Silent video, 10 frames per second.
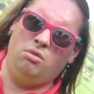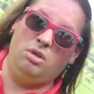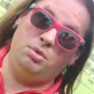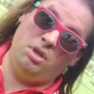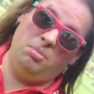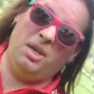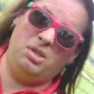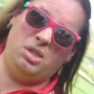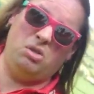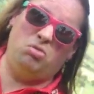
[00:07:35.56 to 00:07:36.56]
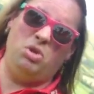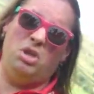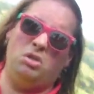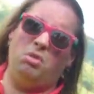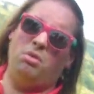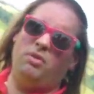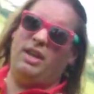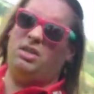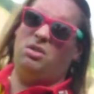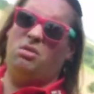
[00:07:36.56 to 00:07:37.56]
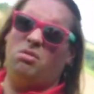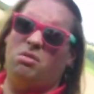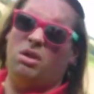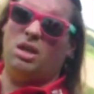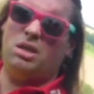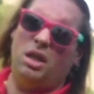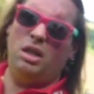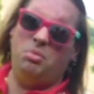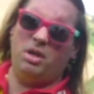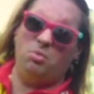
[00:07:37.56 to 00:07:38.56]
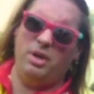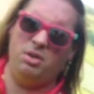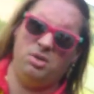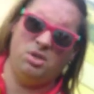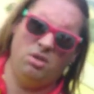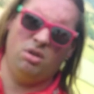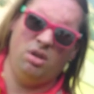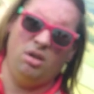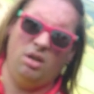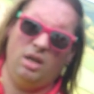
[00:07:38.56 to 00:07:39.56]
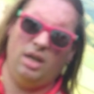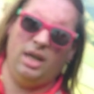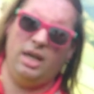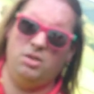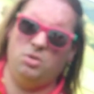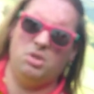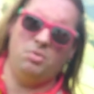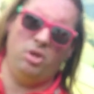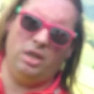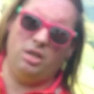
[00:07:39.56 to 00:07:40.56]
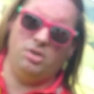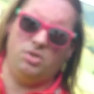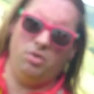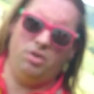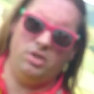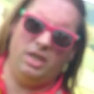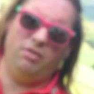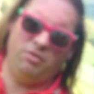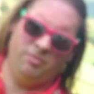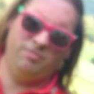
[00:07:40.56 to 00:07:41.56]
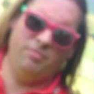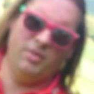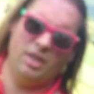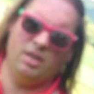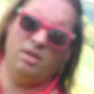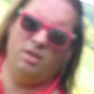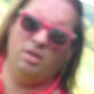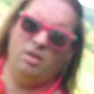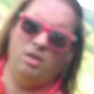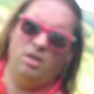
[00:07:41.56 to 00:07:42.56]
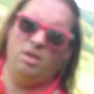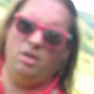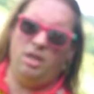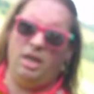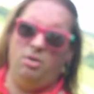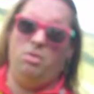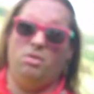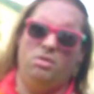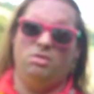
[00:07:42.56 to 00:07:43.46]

Which meant in the past 600 years we would have had a slightly bigger Wales and two small Englands, North and South. Now,